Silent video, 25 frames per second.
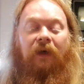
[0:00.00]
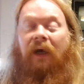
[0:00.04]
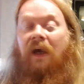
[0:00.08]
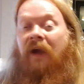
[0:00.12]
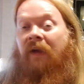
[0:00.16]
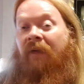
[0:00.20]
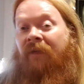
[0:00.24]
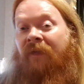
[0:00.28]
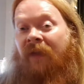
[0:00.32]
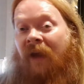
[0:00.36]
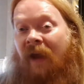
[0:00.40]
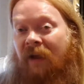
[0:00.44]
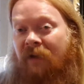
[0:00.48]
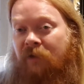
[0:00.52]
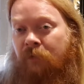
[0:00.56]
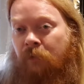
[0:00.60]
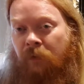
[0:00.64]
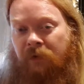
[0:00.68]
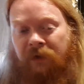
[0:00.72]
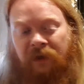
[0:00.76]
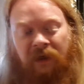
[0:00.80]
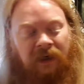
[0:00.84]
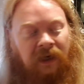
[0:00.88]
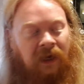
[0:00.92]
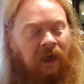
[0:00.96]
And that is
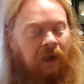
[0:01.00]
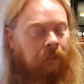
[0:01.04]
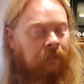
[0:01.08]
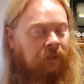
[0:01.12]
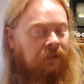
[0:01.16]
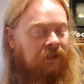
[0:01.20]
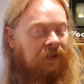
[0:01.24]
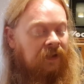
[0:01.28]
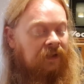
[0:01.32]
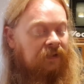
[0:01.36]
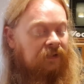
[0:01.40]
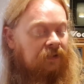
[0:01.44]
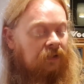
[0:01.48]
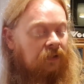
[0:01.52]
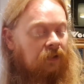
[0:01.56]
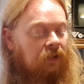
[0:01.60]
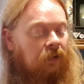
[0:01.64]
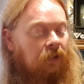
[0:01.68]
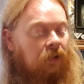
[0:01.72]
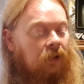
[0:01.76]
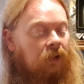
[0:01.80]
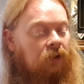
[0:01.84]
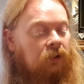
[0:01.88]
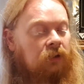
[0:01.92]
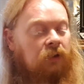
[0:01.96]
what you get with this.
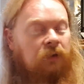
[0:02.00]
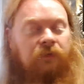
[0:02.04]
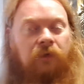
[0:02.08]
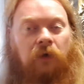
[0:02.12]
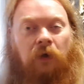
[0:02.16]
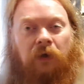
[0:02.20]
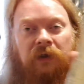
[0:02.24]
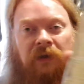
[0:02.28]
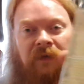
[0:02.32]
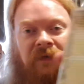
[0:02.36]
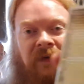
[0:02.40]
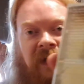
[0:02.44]
You've got your